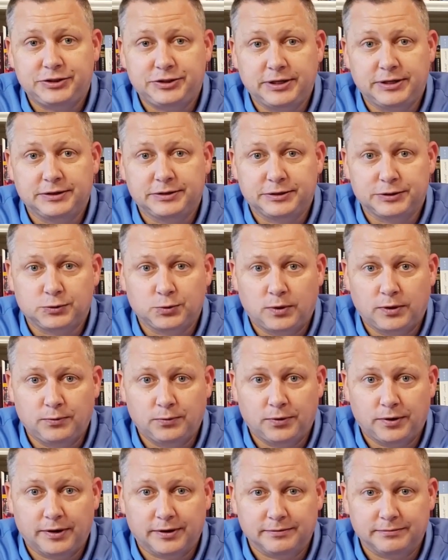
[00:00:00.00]
Genesis
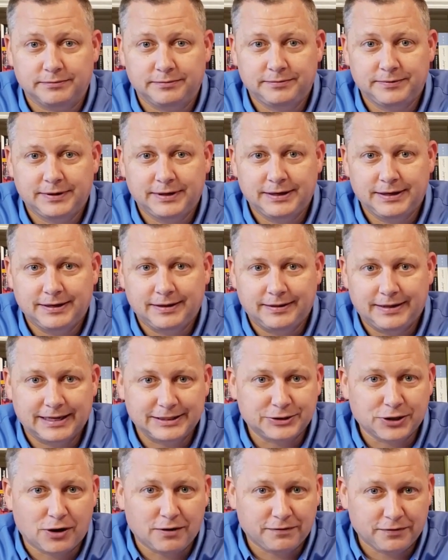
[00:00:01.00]
1:1. That's
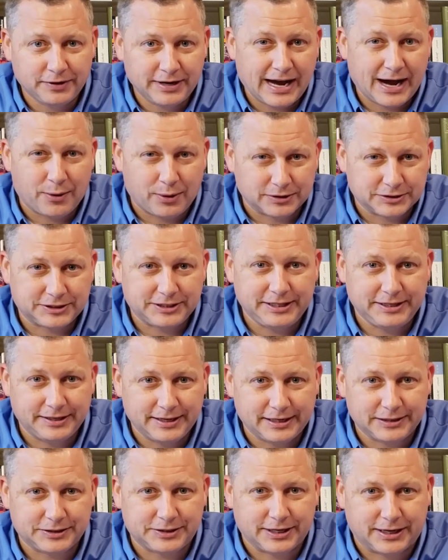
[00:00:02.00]
all for now. I'll see you
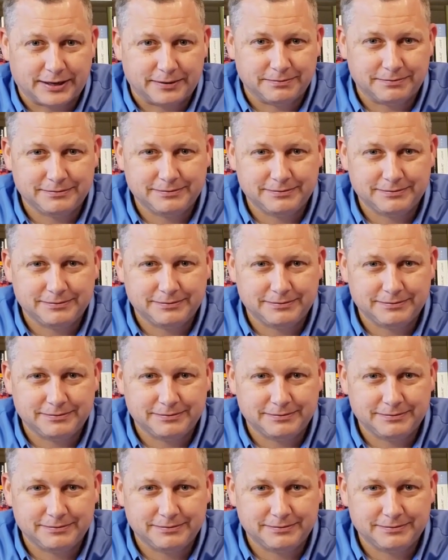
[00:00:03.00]
next time.